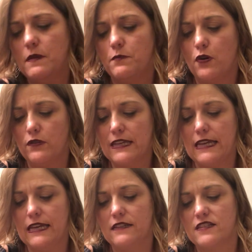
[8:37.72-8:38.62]
be pulling
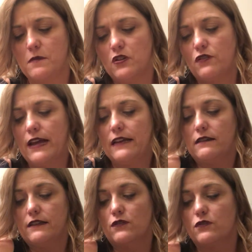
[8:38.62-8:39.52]
in some of your
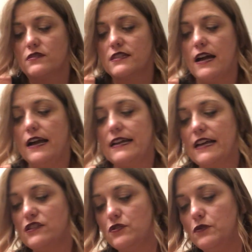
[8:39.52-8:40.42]
analytical side
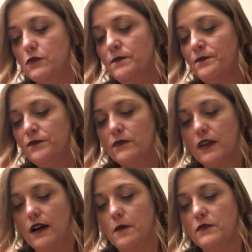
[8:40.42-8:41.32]
as to,
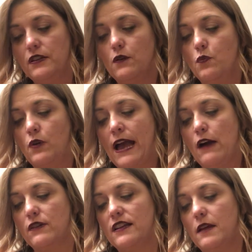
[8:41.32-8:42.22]
you know,
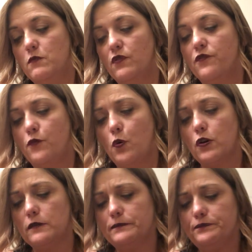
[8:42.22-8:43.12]
how can I move
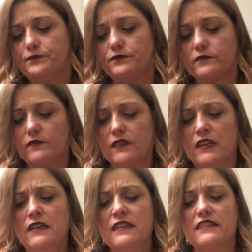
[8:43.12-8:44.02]
forward?
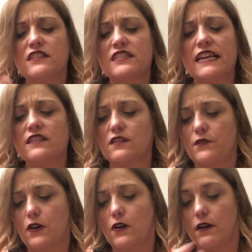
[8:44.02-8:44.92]
The Six
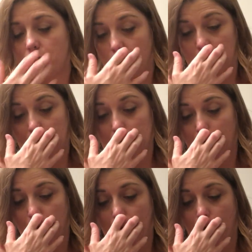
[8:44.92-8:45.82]
of Earth, the
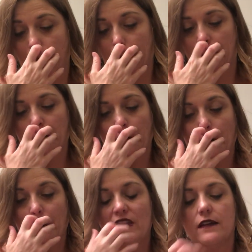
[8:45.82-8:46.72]
deep knowing,
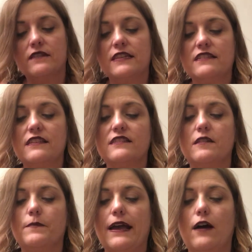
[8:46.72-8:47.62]
this
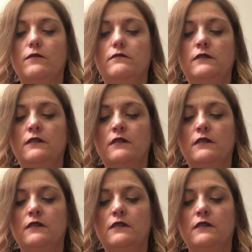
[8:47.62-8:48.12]
is about